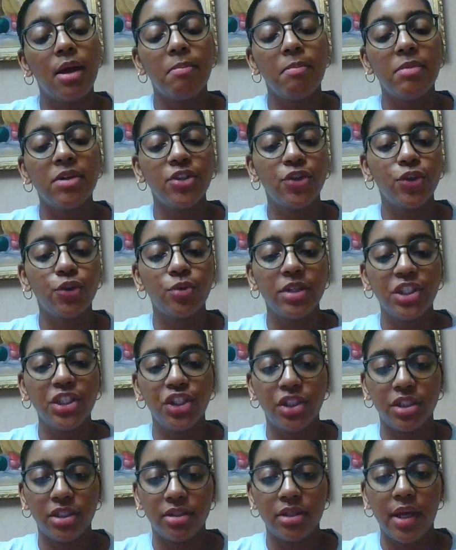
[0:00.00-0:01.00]

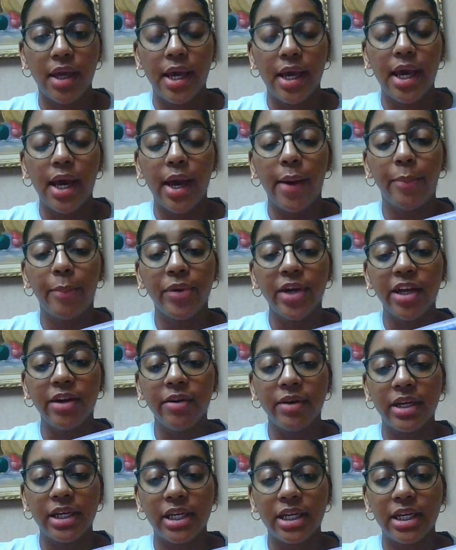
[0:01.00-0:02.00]
Menstruation. A
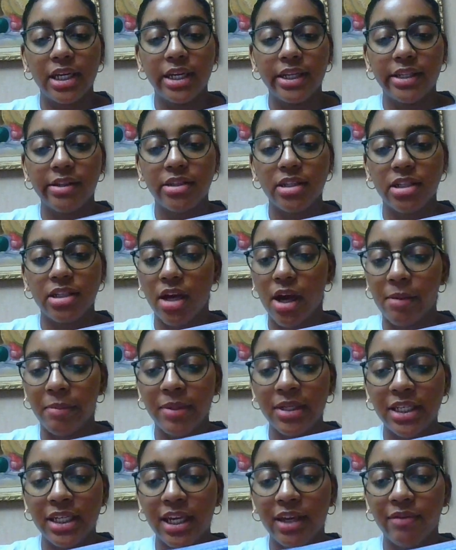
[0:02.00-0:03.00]
period is a
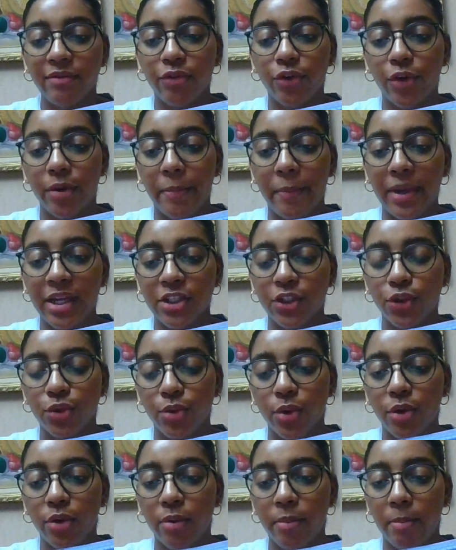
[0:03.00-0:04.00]
common name for a
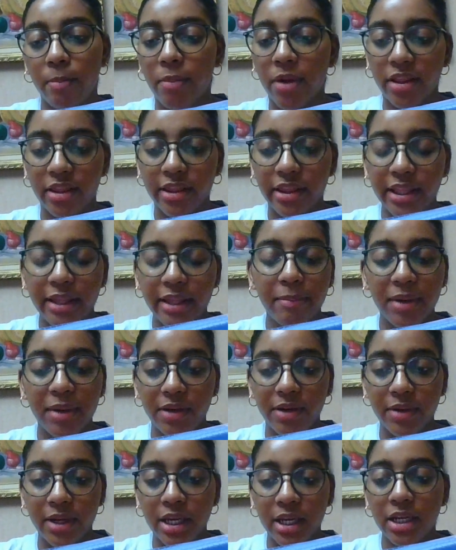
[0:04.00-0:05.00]
menstrual monthly
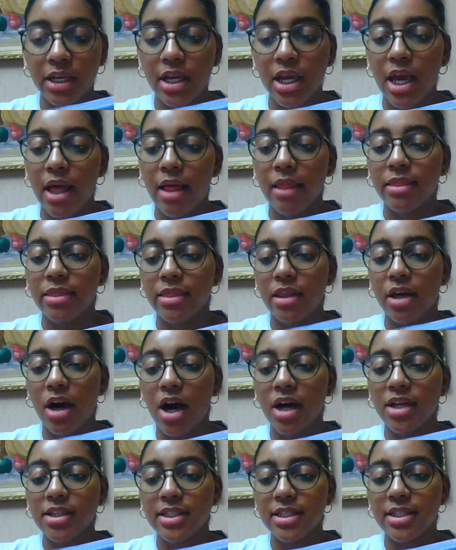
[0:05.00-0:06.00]
period. The
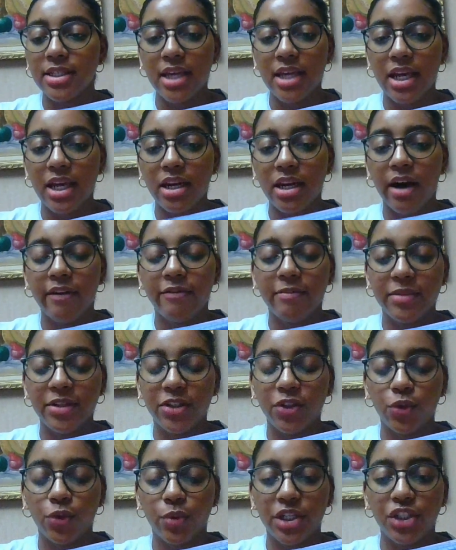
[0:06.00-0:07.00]
onset of
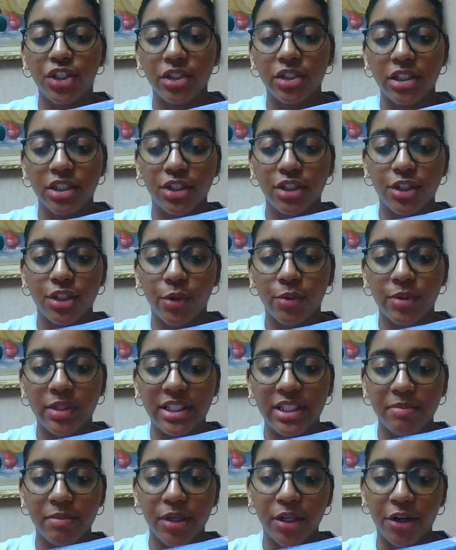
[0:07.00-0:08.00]
menstruation is known
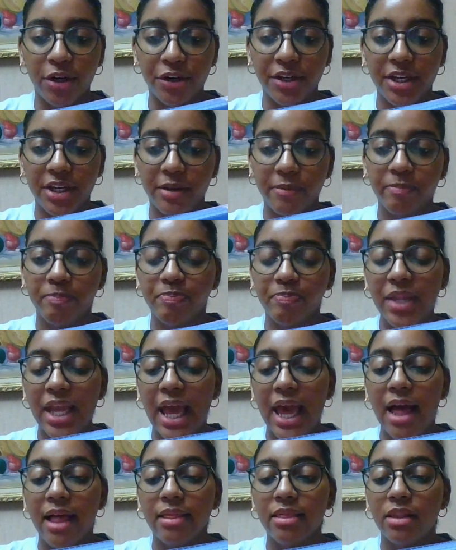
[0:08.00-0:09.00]
as menarche.
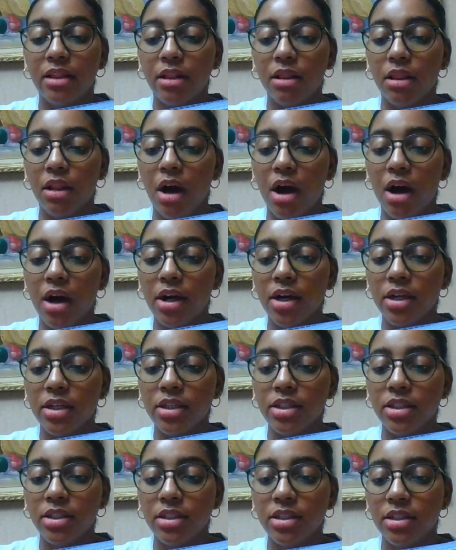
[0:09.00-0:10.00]
The, lar-
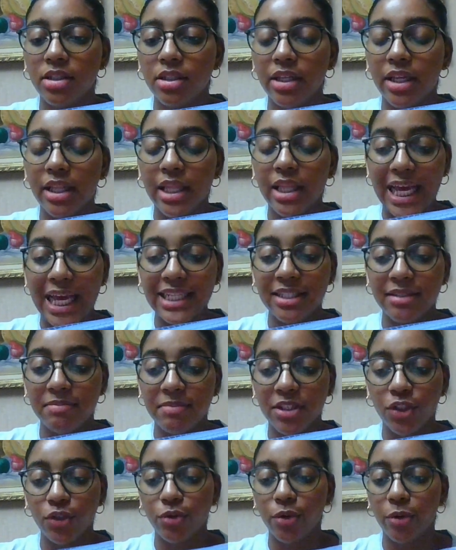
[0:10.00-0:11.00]
the last
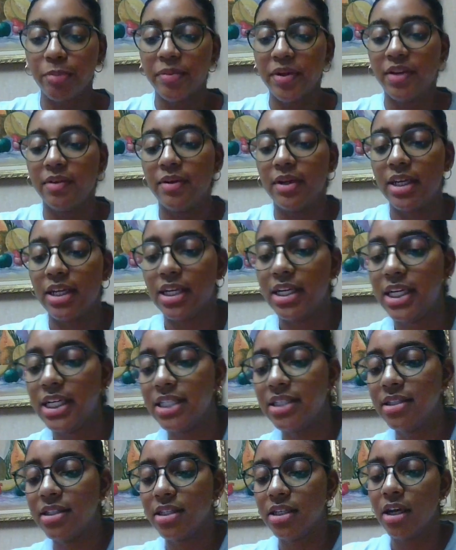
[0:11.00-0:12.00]
menstrual period
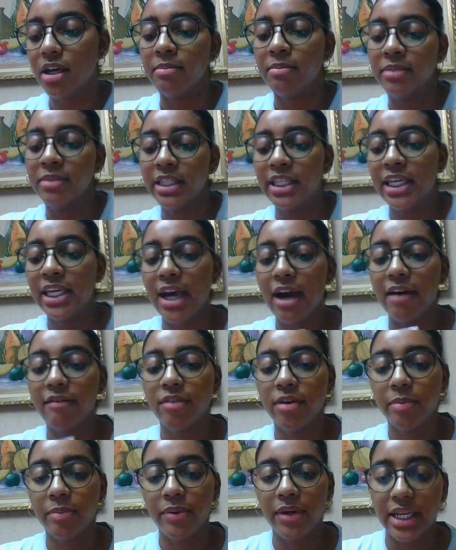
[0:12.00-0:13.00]
is commonly
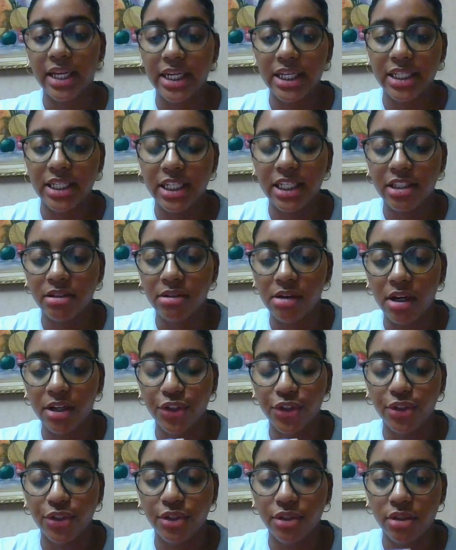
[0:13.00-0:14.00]
abbreviated in
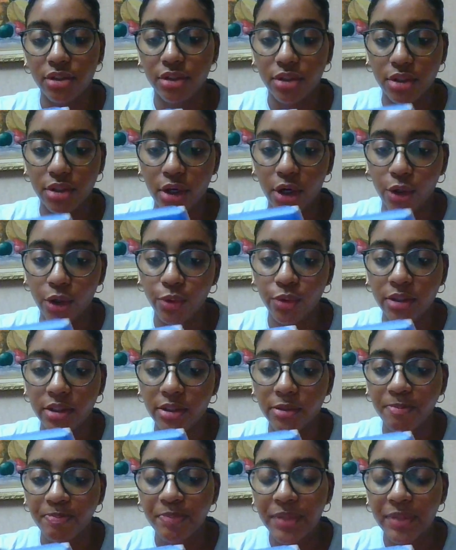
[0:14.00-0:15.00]
doctor's notes.